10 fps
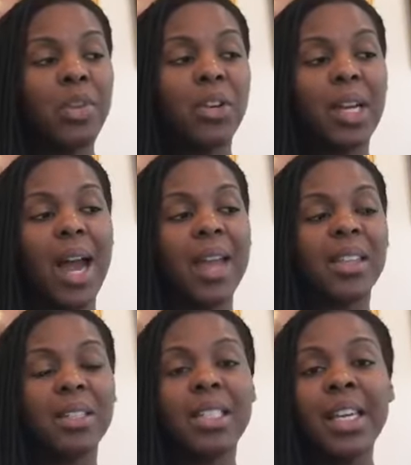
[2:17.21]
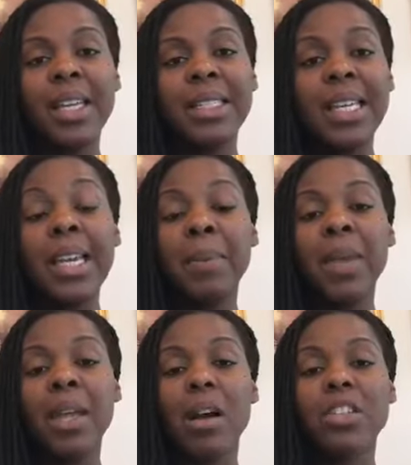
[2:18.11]
You can either DM
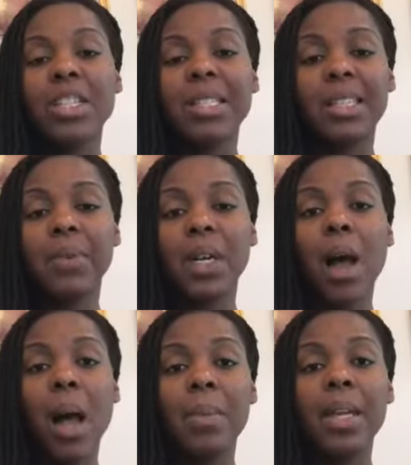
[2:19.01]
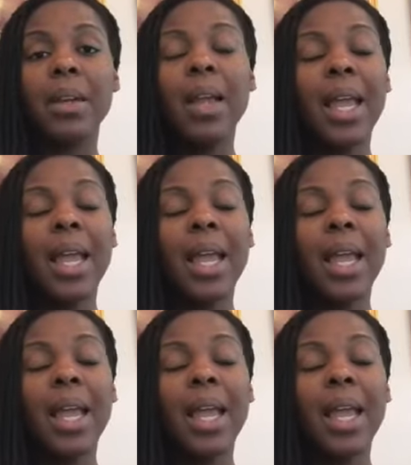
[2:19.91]
me or just leave a comment